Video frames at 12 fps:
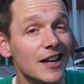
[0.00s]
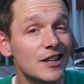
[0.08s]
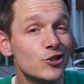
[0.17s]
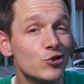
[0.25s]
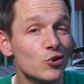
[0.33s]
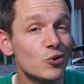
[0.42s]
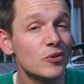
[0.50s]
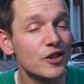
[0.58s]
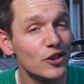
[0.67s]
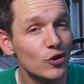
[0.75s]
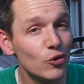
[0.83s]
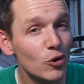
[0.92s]
it is true
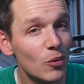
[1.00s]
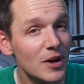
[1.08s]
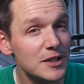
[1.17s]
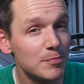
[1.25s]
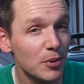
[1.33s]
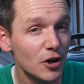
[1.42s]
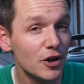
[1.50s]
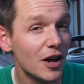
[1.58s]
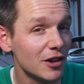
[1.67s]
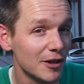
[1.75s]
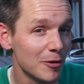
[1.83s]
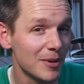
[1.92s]
that the newer ones burn a
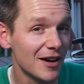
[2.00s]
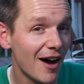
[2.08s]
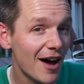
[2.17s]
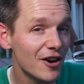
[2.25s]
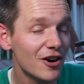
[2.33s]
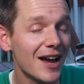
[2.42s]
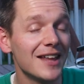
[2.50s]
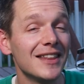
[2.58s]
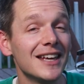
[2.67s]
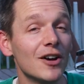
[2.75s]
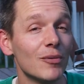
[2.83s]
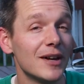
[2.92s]
little bit hotter and
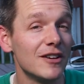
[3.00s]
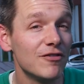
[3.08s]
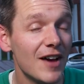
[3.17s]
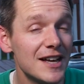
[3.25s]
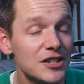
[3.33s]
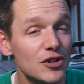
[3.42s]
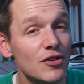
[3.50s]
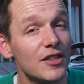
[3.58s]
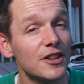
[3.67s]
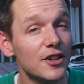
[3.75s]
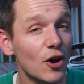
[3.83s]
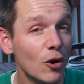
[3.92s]
they get ready faster
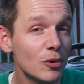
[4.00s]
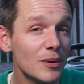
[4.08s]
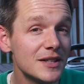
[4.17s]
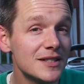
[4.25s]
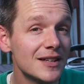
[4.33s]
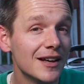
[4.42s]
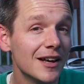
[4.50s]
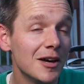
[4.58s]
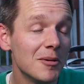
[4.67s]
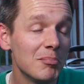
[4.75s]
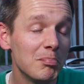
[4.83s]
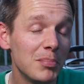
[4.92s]
than the old ones.
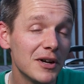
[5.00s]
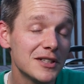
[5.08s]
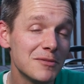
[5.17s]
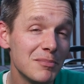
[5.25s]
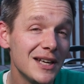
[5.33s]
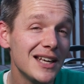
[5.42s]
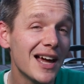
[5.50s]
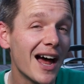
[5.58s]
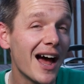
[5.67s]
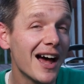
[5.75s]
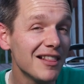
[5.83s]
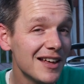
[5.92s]
But to me,
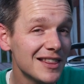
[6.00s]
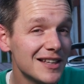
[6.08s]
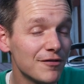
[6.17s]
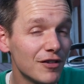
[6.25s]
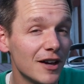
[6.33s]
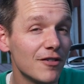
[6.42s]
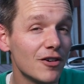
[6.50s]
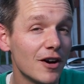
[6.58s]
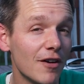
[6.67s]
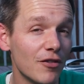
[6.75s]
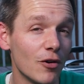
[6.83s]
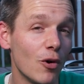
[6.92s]
I like that flavor
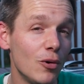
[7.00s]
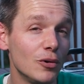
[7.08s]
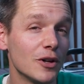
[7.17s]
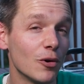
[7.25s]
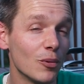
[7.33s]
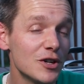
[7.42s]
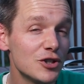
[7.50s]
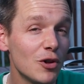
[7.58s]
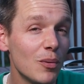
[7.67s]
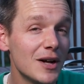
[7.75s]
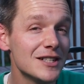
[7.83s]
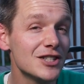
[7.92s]
of their old original
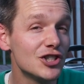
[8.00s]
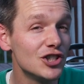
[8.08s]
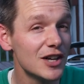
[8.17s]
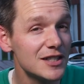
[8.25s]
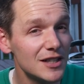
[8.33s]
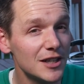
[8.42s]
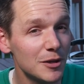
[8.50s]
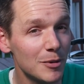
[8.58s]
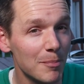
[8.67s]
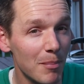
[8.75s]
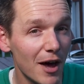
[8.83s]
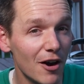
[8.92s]
ones just a little
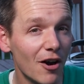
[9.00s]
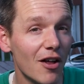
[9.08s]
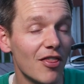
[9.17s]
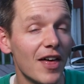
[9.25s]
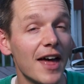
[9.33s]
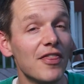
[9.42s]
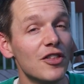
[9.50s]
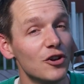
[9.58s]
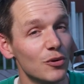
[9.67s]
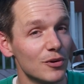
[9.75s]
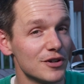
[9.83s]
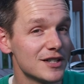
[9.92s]
bit better than the
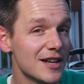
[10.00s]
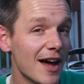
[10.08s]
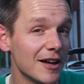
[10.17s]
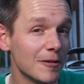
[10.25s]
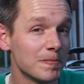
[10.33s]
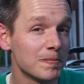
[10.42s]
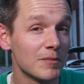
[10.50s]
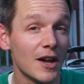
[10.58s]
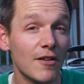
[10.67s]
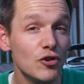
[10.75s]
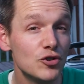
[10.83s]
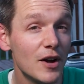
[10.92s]
newer style.
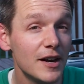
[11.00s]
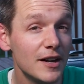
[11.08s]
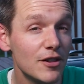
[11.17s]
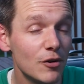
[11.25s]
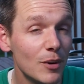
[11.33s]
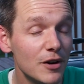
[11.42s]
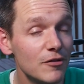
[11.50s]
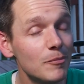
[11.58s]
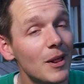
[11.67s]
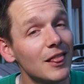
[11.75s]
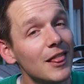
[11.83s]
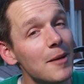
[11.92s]
Have you tried either one of
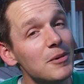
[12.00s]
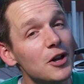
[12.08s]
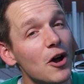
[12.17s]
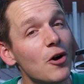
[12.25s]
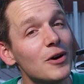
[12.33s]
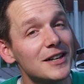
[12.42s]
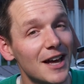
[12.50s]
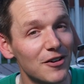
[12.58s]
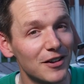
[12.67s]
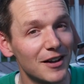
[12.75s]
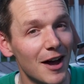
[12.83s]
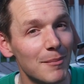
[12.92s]
them? Let me know down
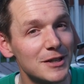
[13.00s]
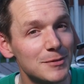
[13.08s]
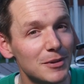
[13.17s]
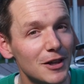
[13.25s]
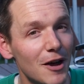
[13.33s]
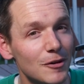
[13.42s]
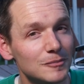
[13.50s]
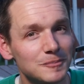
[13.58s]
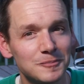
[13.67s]
in the comments below.